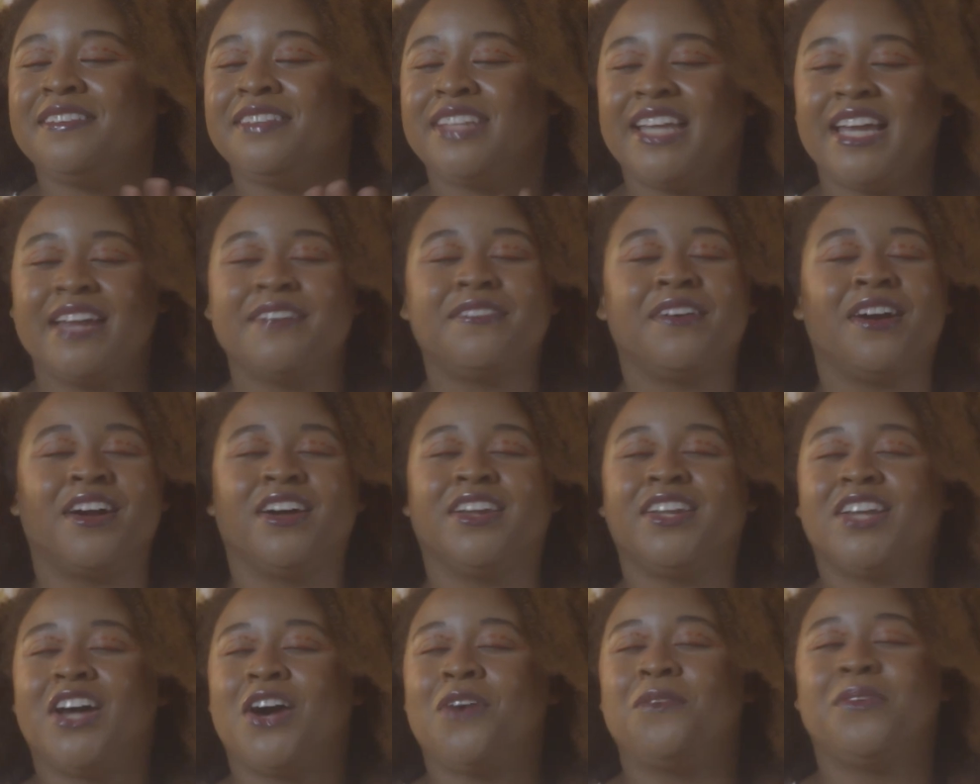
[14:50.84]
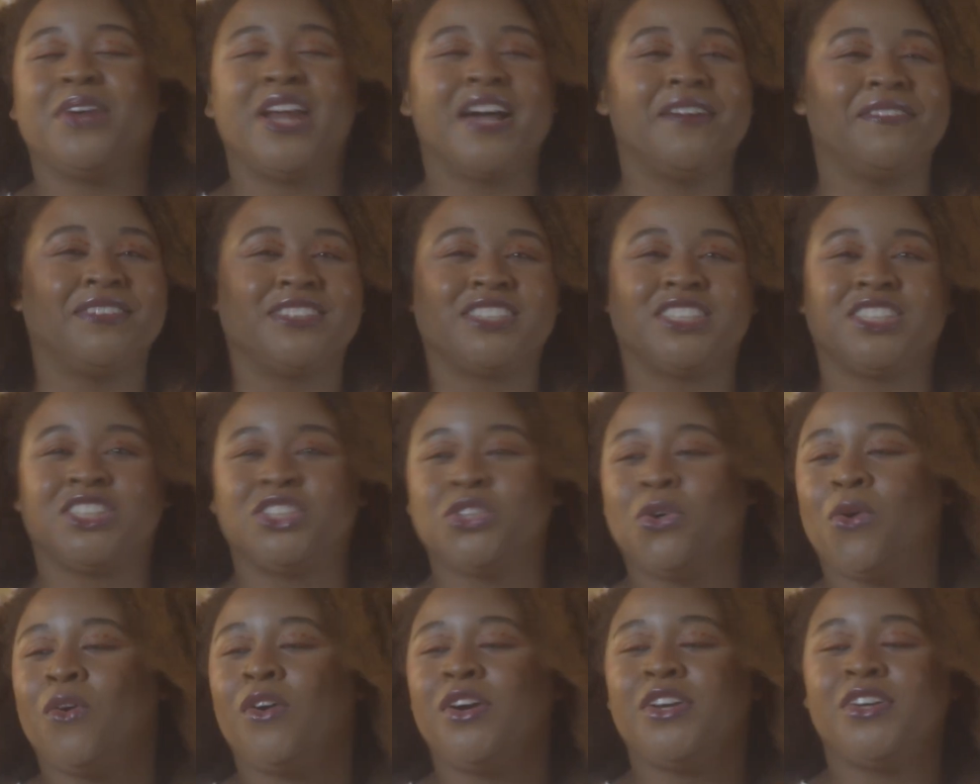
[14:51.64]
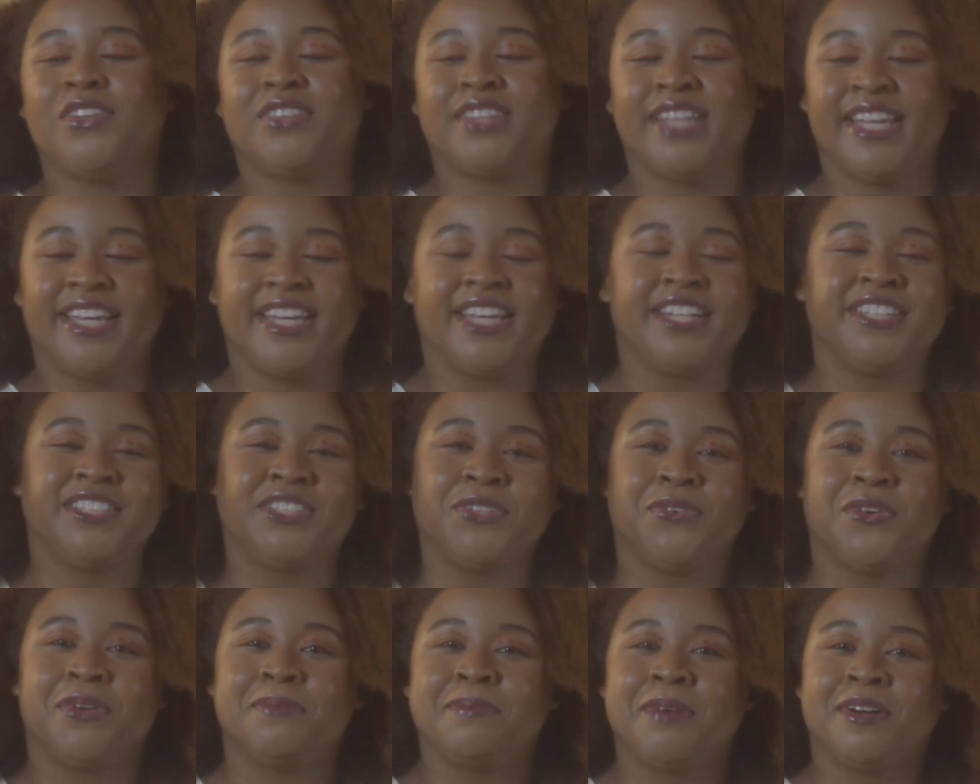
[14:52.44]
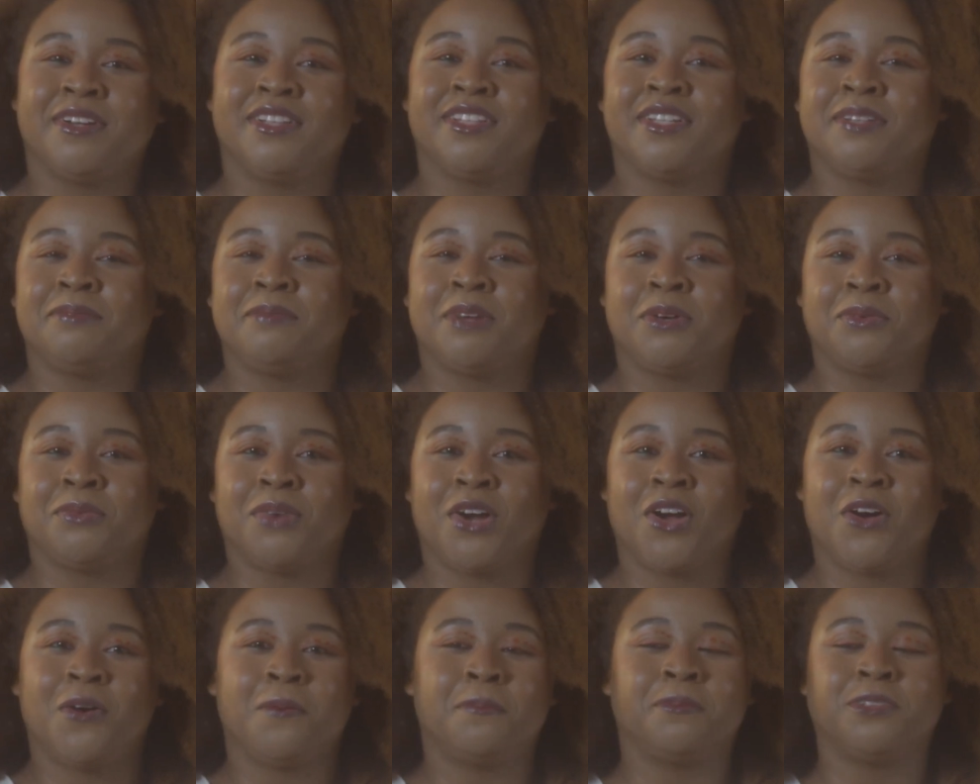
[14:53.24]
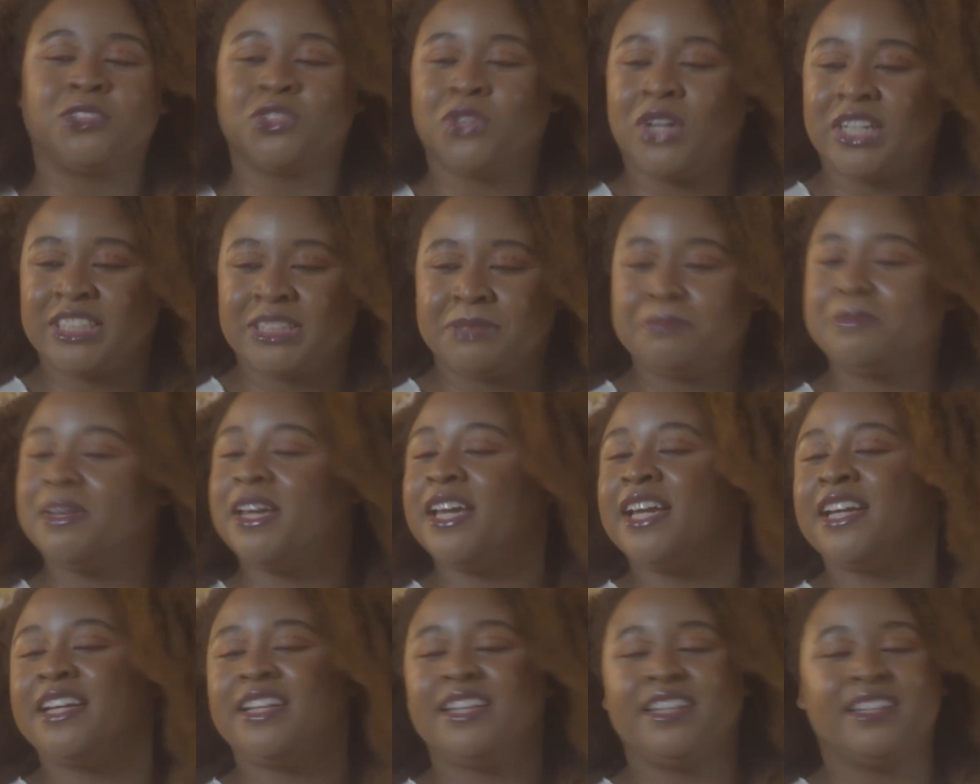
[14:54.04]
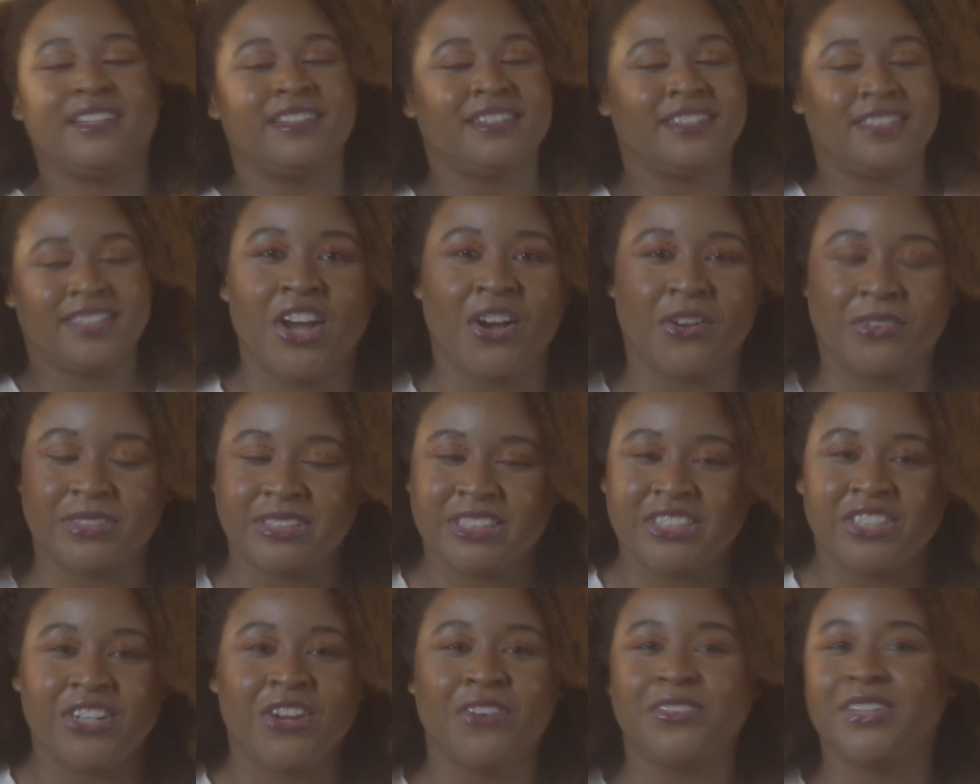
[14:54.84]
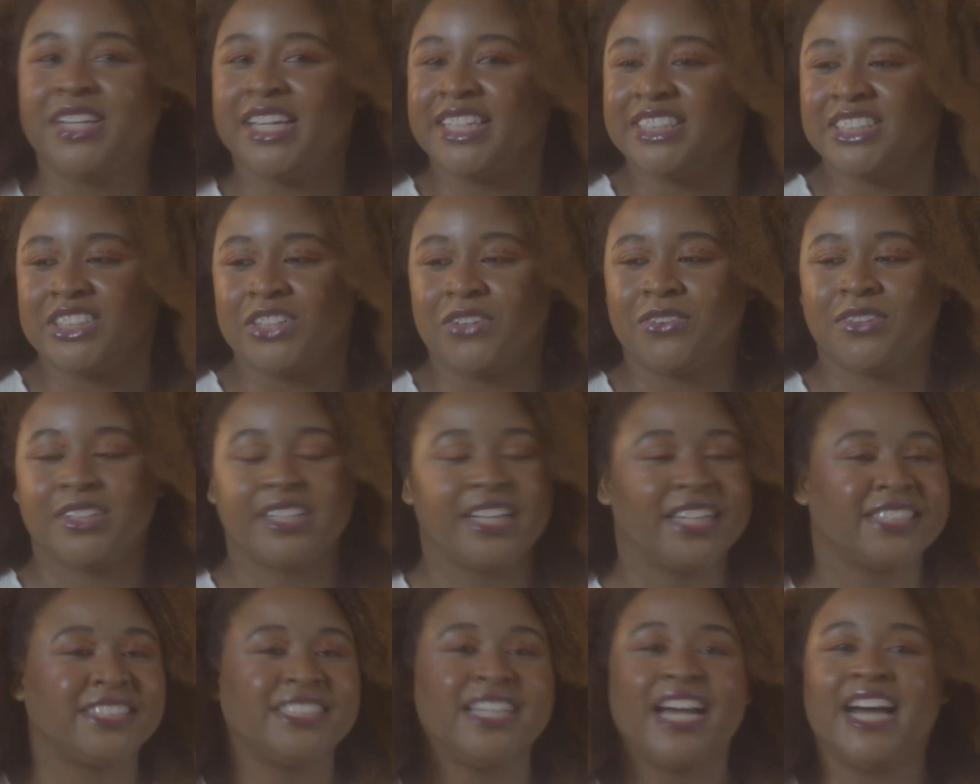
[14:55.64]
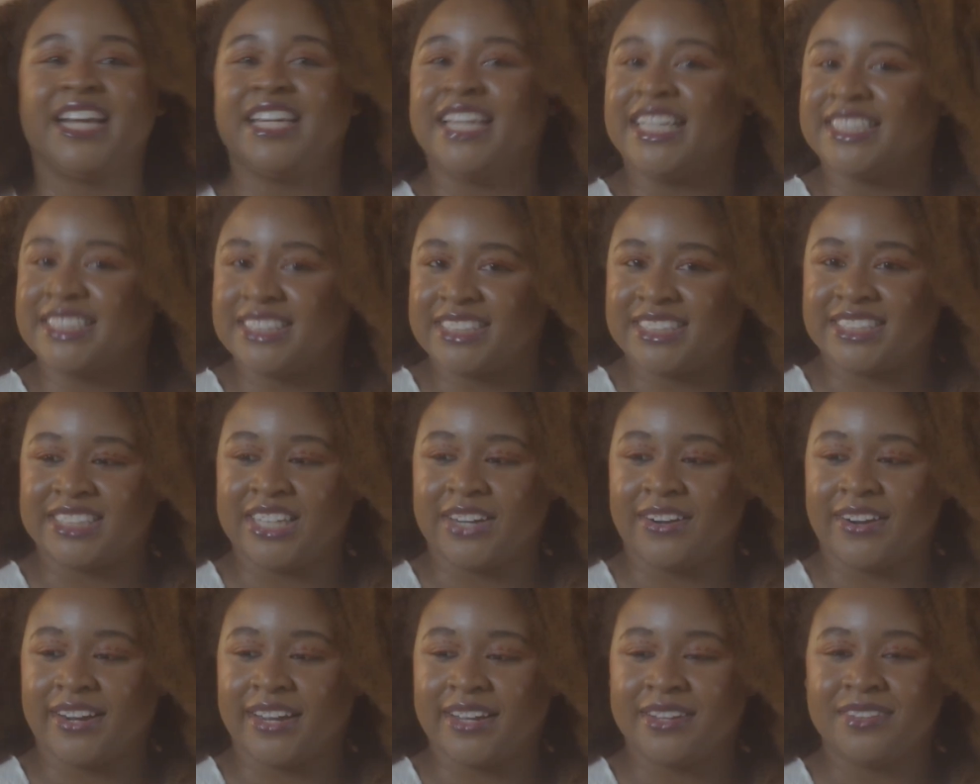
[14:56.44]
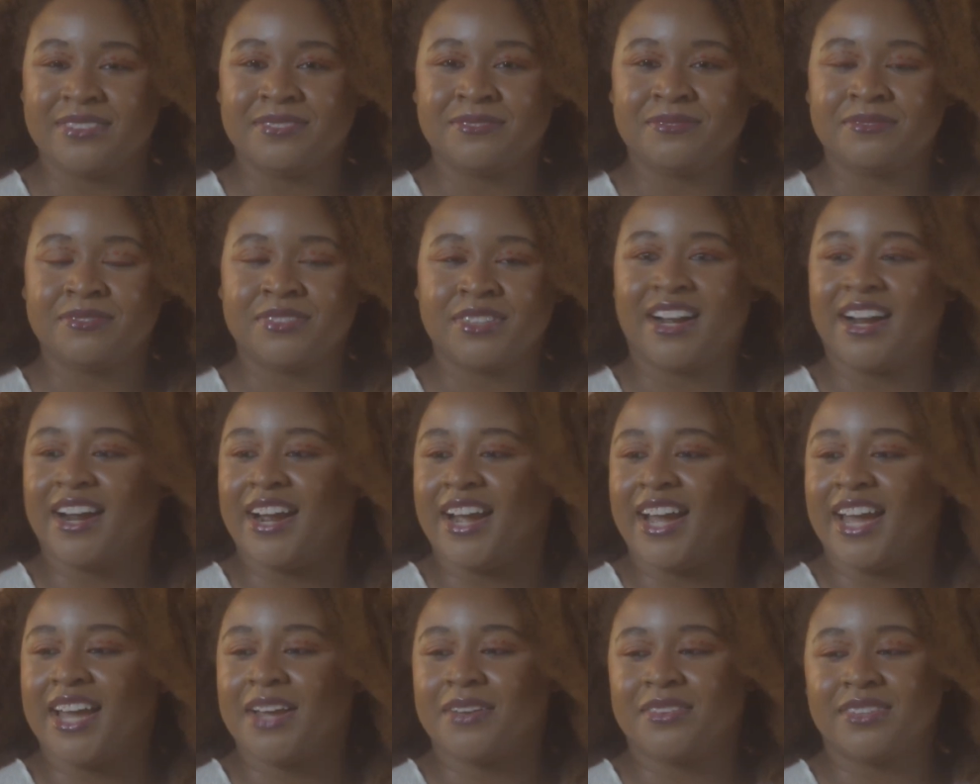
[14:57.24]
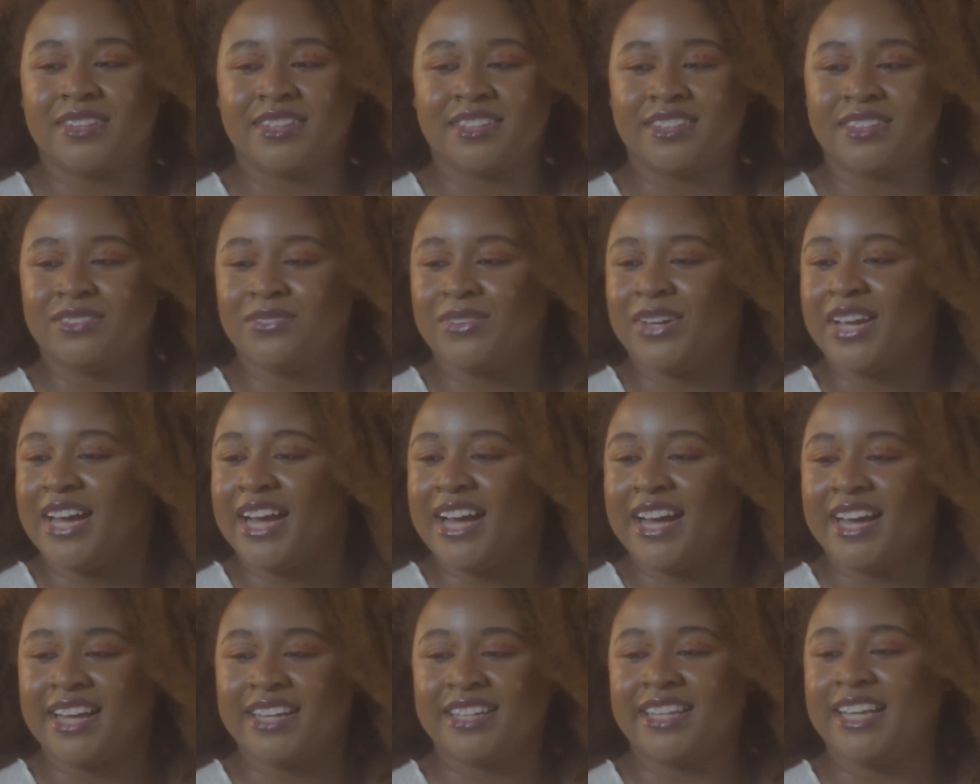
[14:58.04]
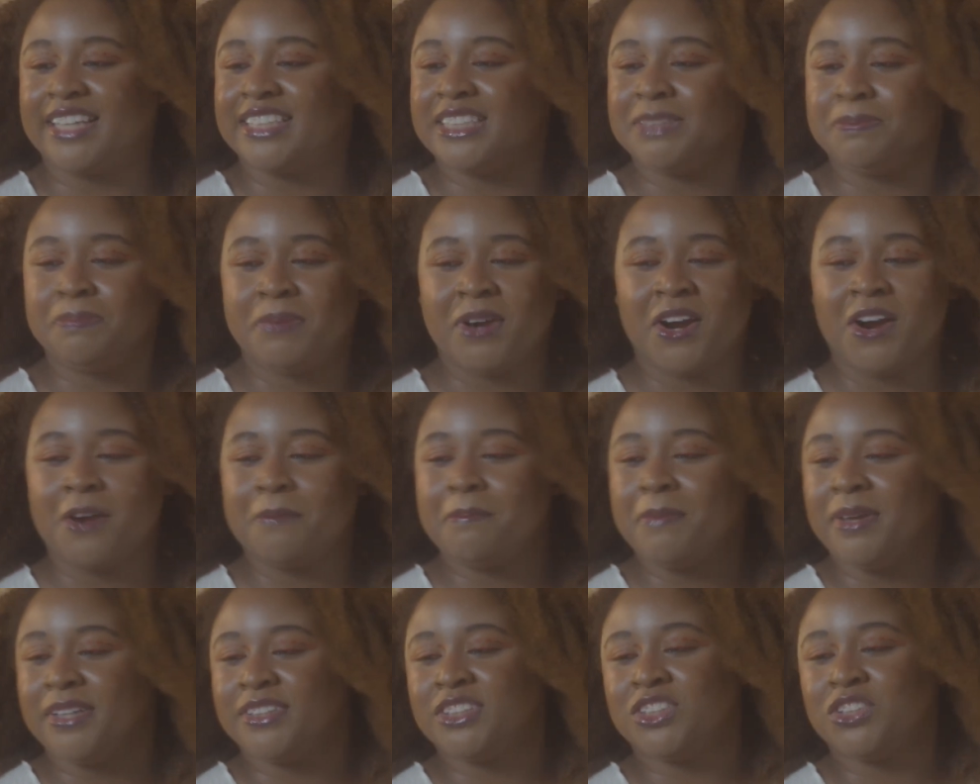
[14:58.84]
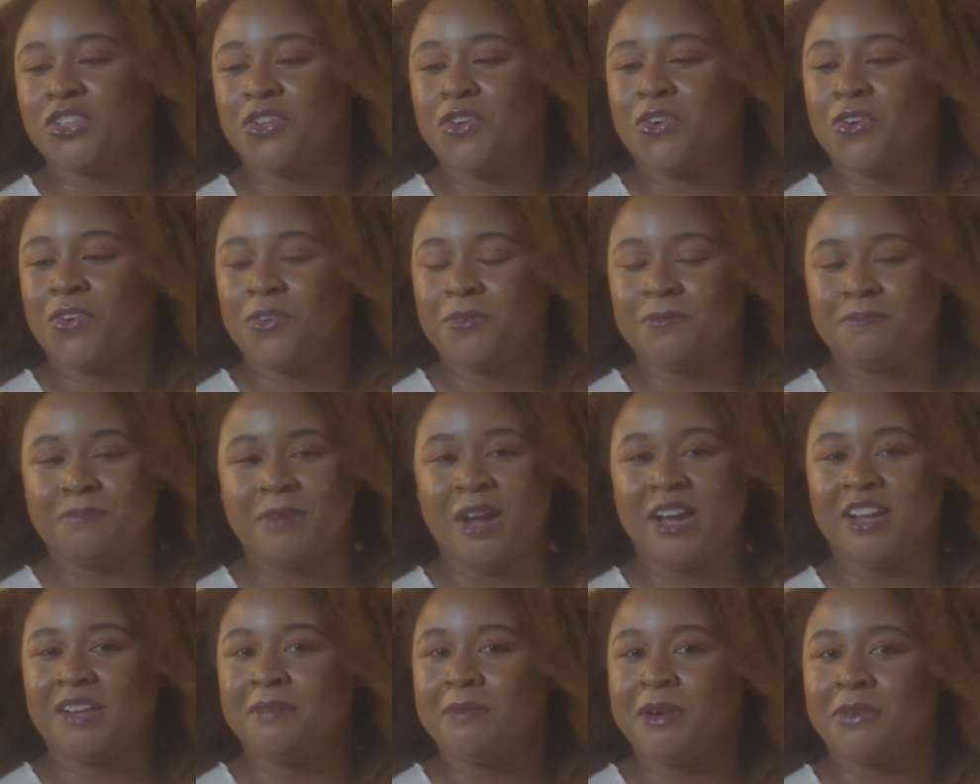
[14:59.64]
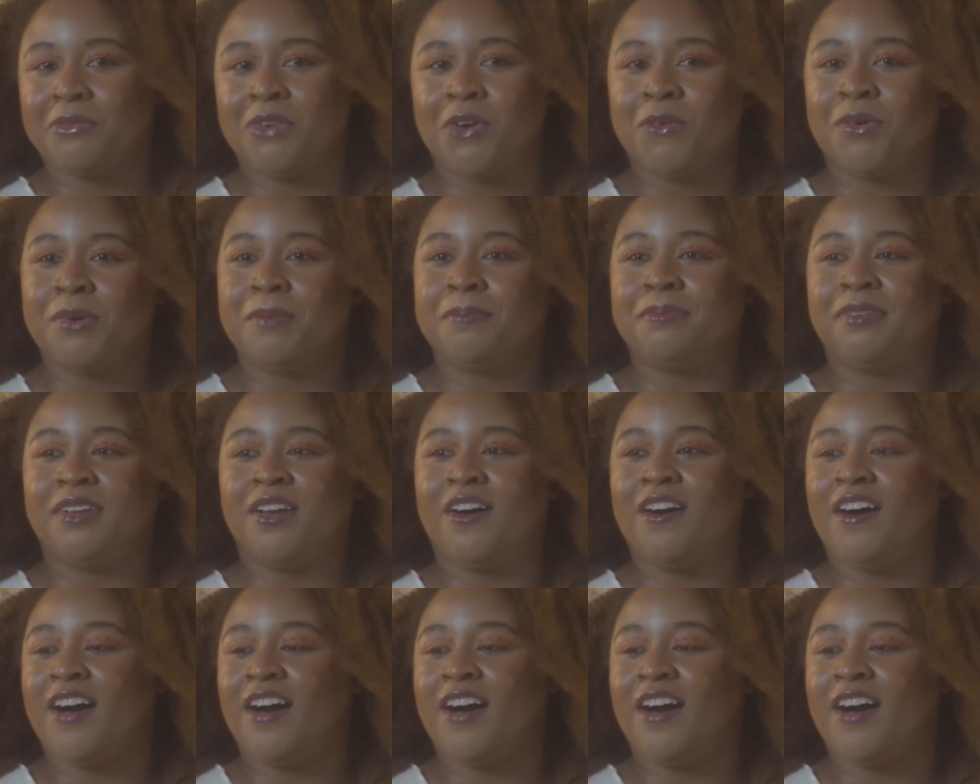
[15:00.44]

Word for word: leave, leave her alone. Whatever story you think you can do with Marilyn Monroe, trust me, you don't, you don't need to, it's not necessary. All right, we got experimental Marilyn Monroe with